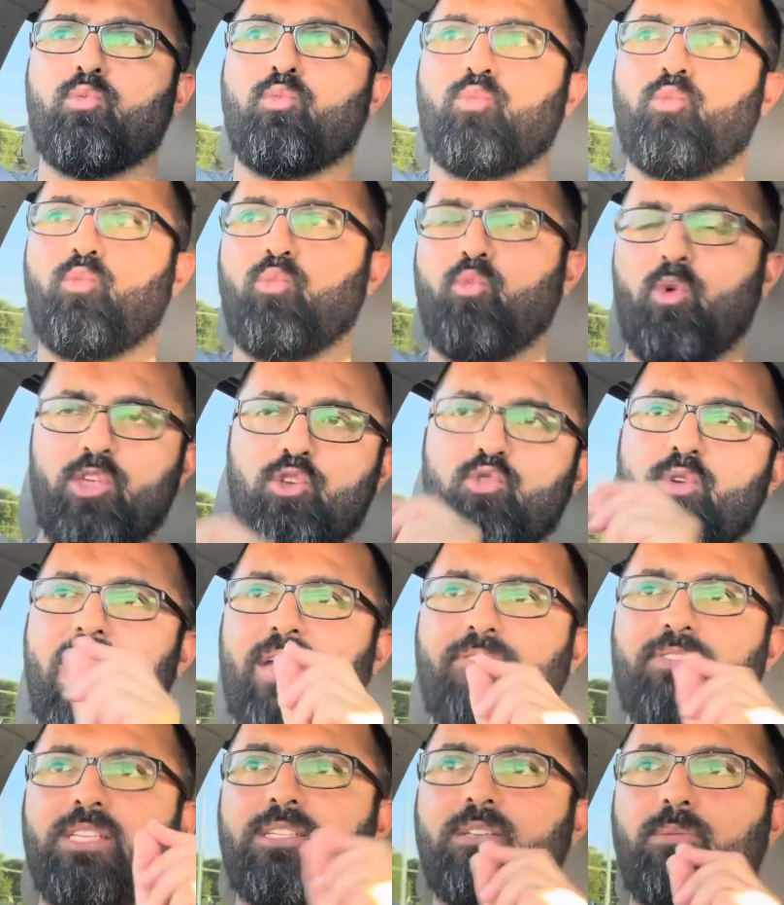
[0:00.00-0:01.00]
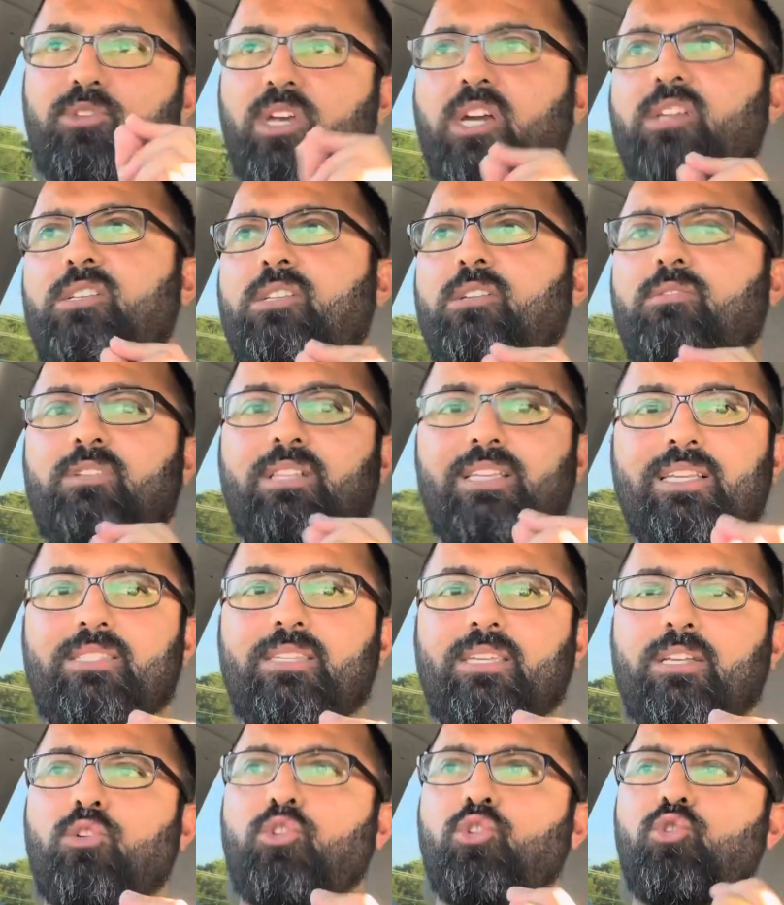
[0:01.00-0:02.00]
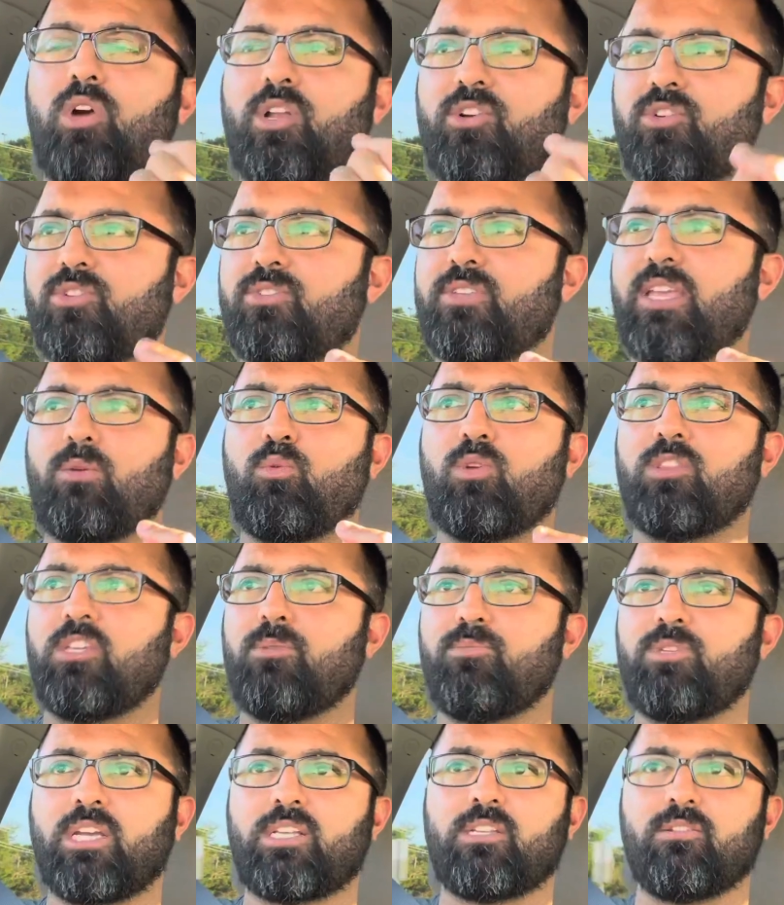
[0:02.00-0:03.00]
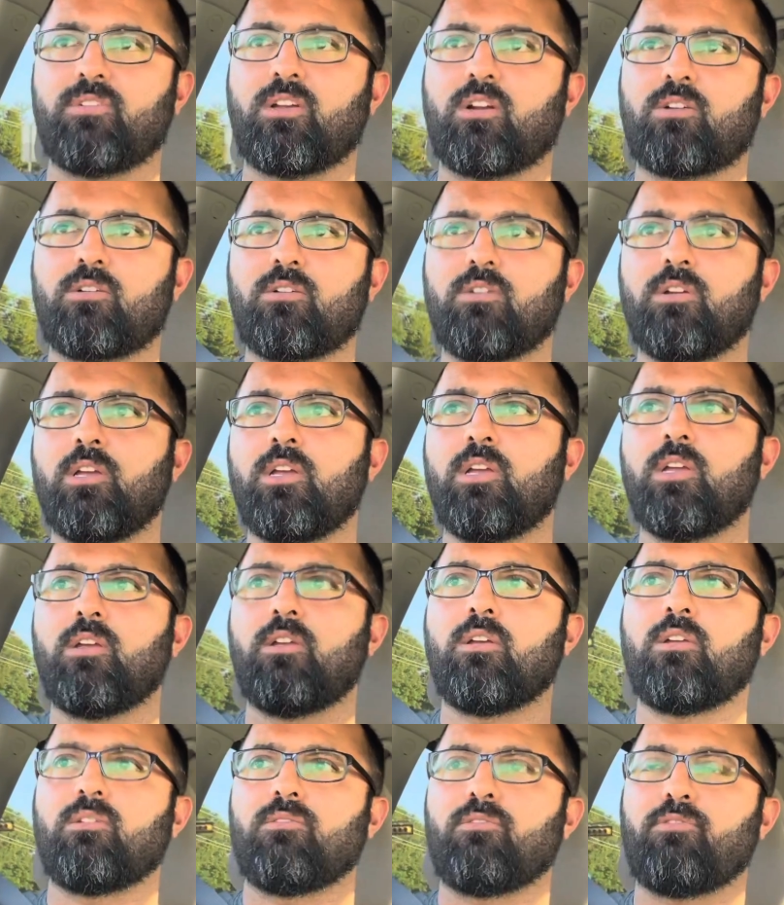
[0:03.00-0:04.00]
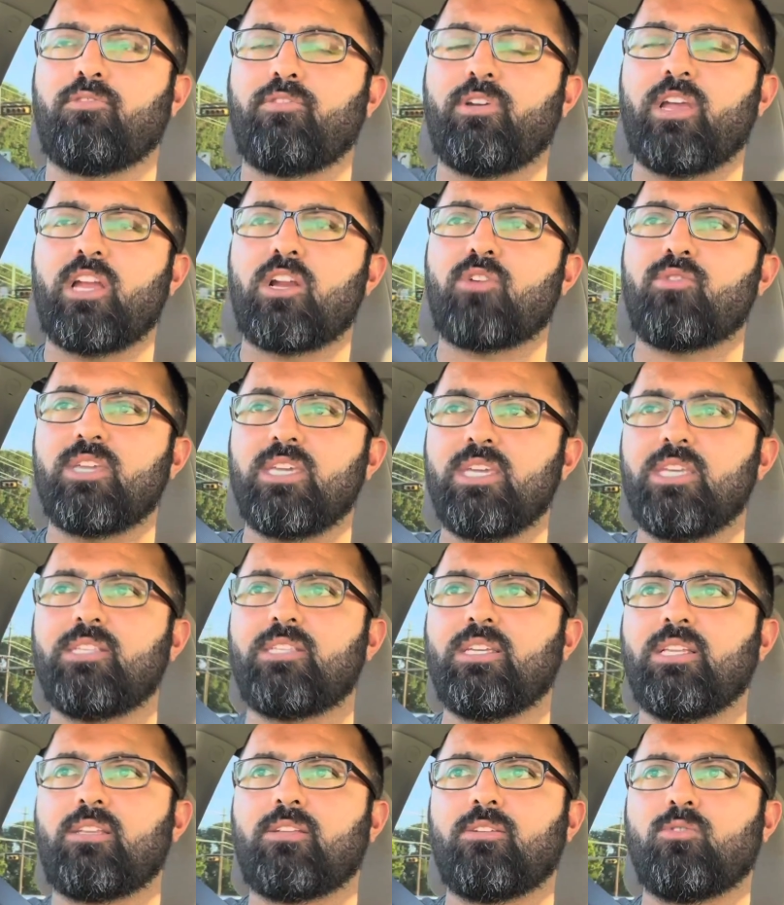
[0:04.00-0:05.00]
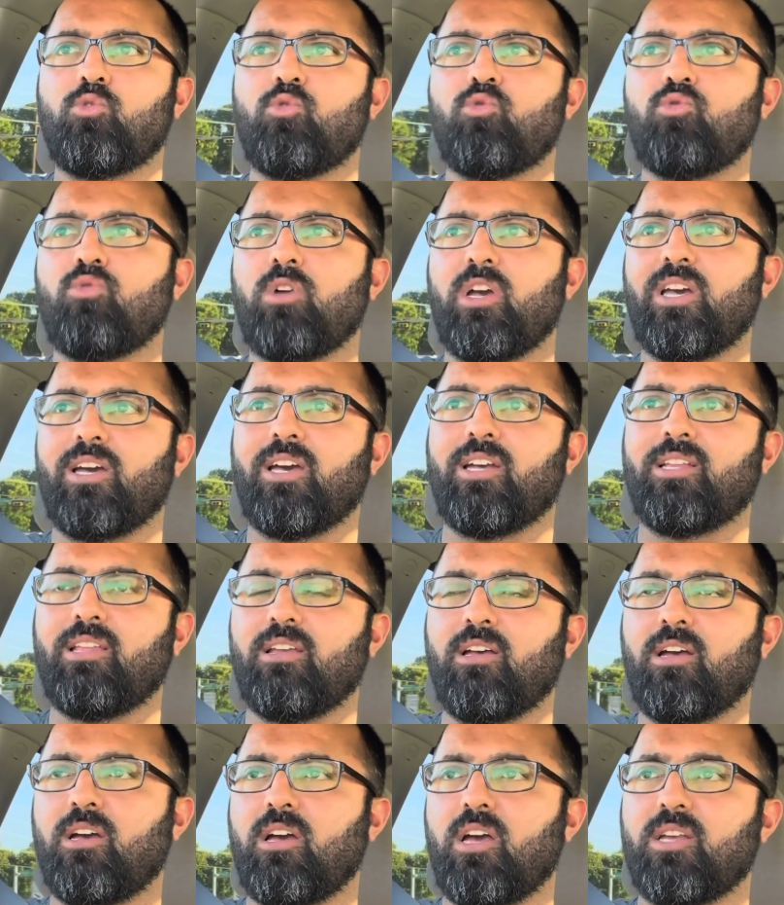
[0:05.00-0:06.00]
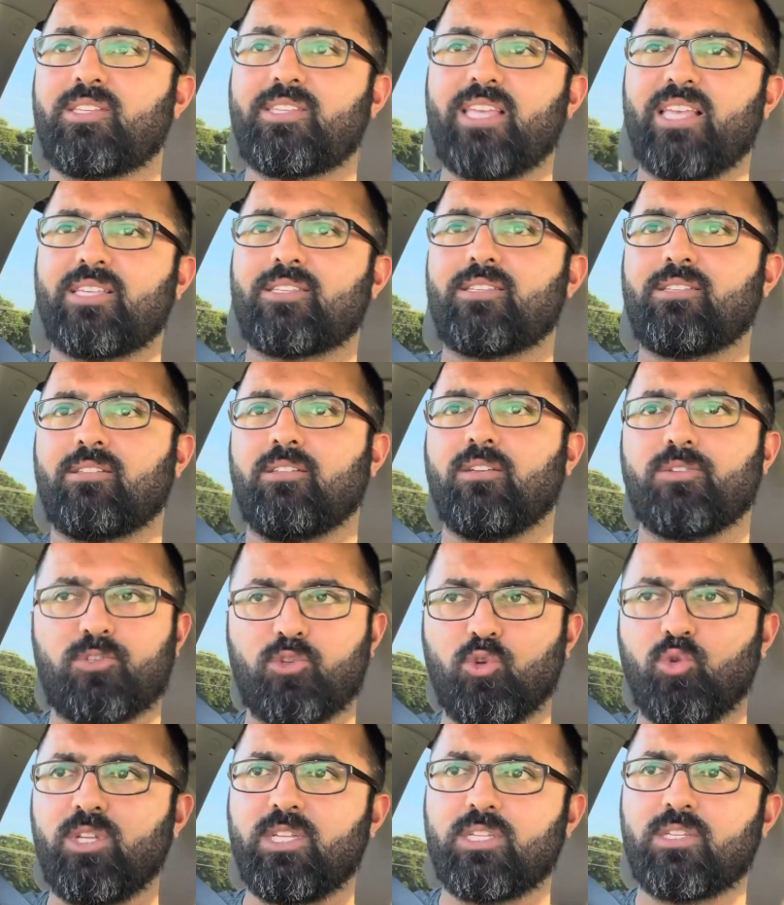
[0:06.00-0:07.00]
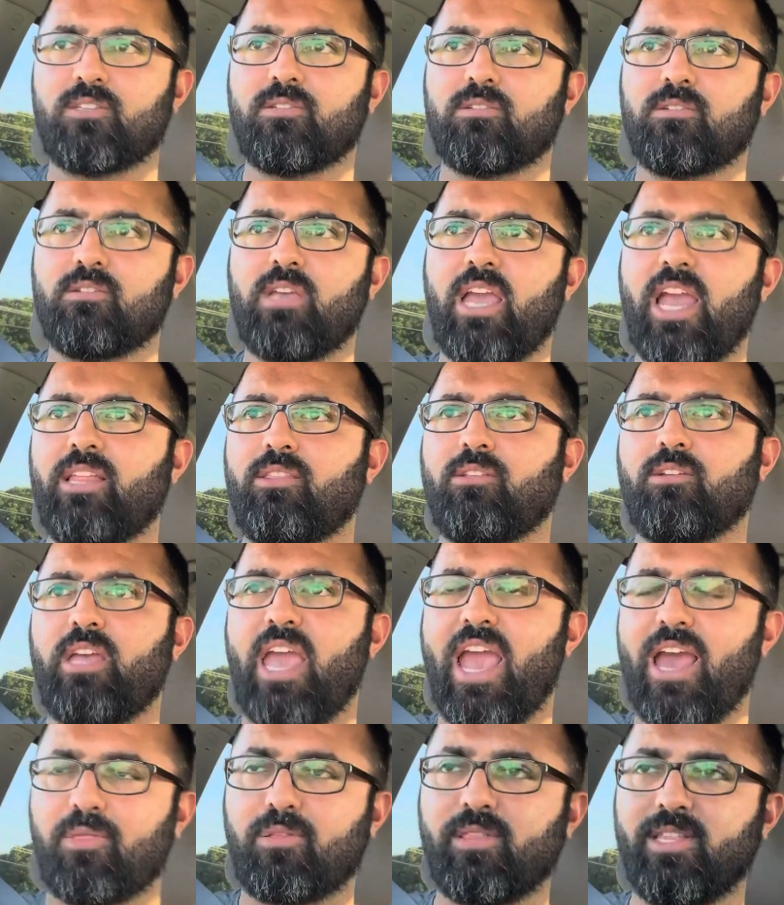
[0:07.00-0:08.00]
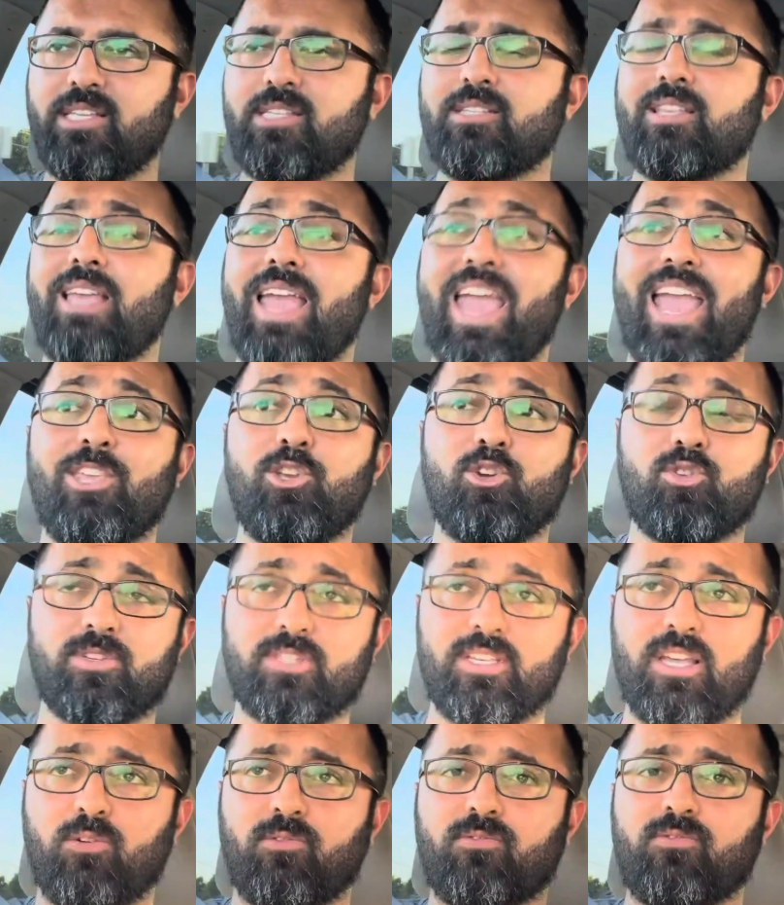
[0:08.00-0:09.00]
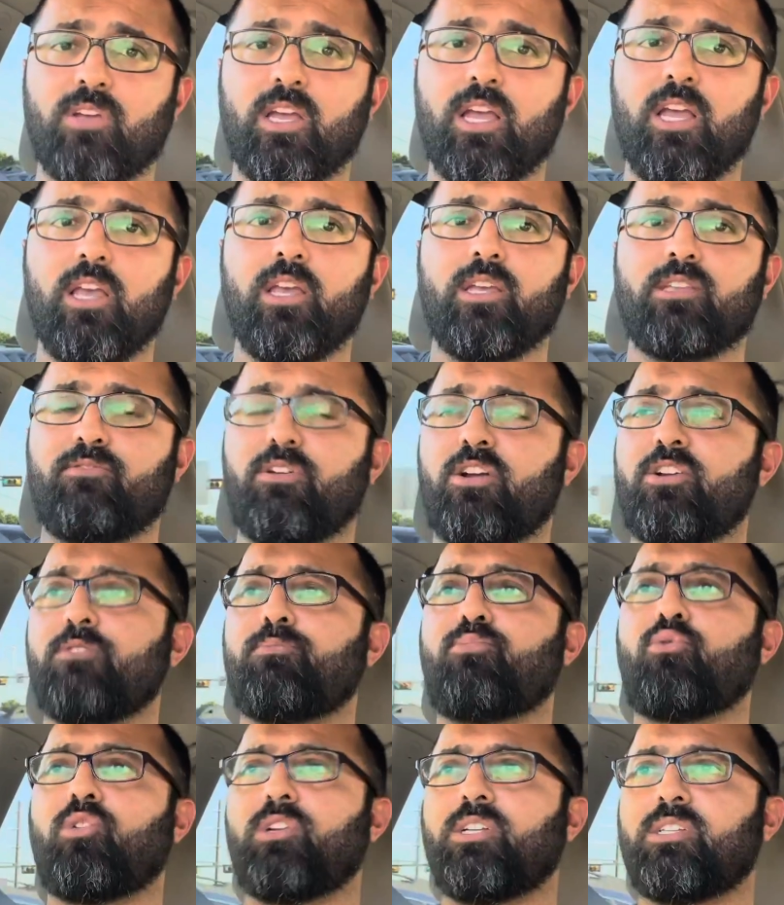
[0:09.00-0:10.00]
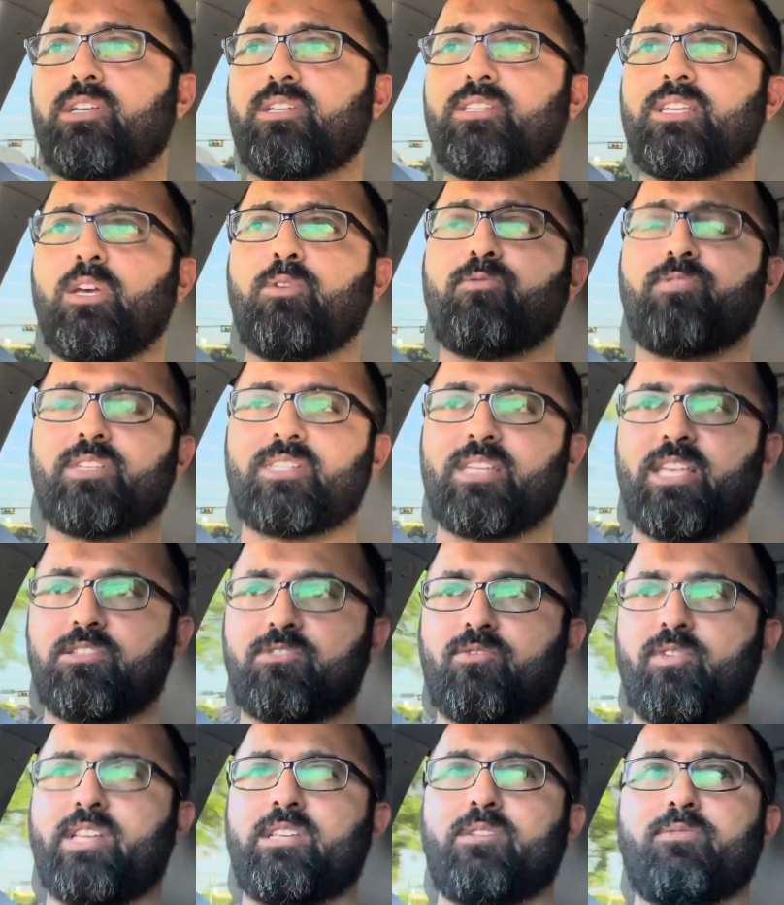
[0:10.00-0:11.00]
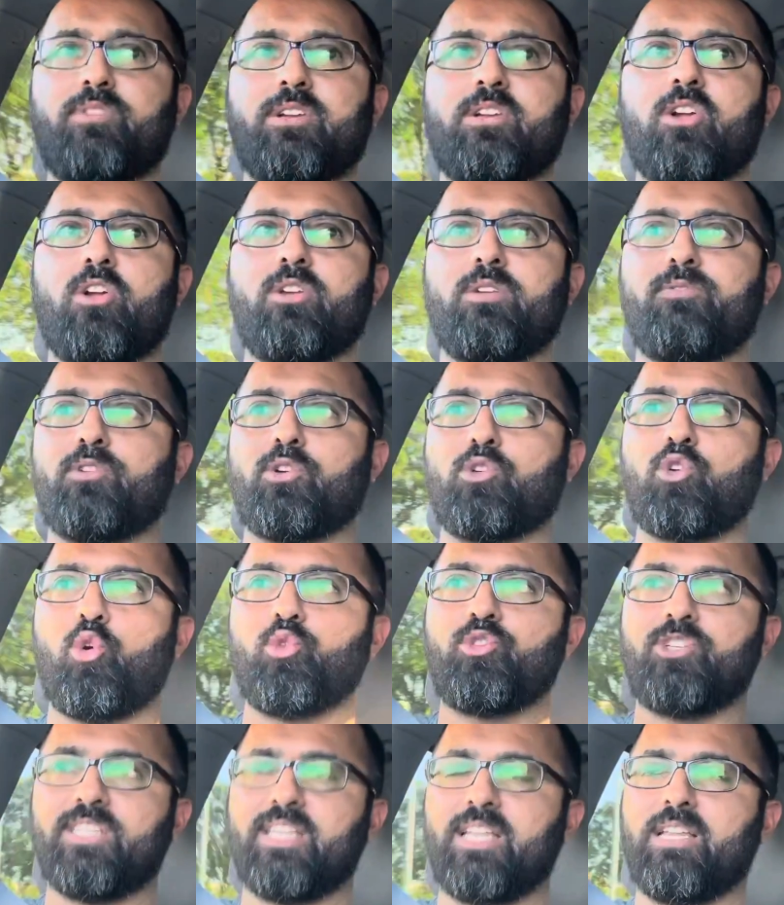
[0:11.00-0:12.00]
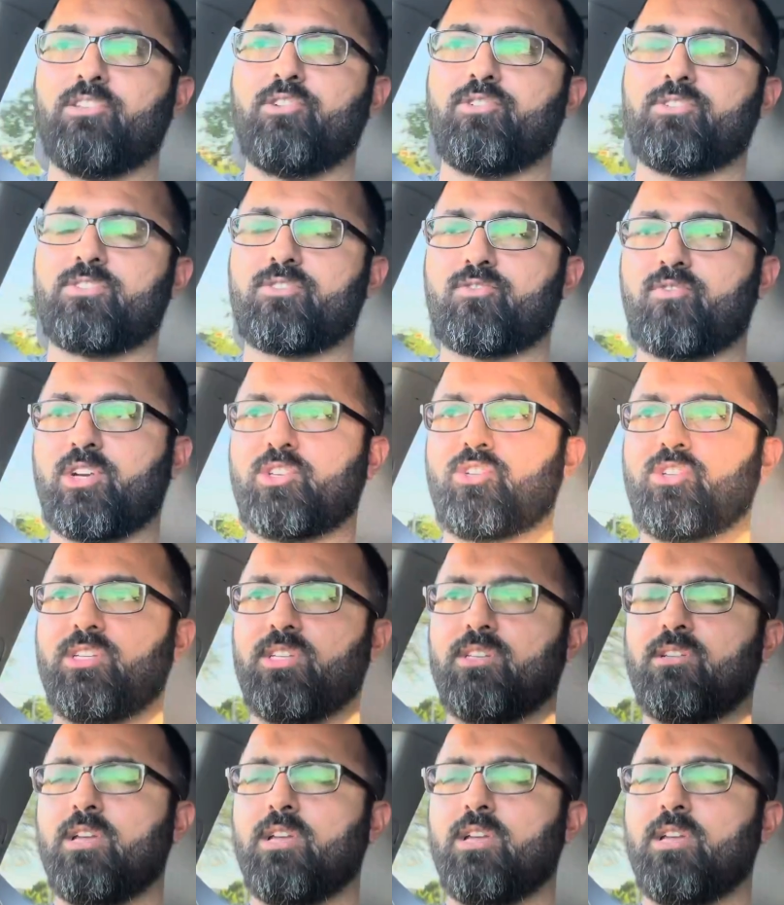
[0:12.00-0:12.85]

when you have these objectives listed or you understand what the objectives are, very easy to assess the students and the athletes and yourself. It's very important to self-assess, right, to figure out if your coaching and your instruction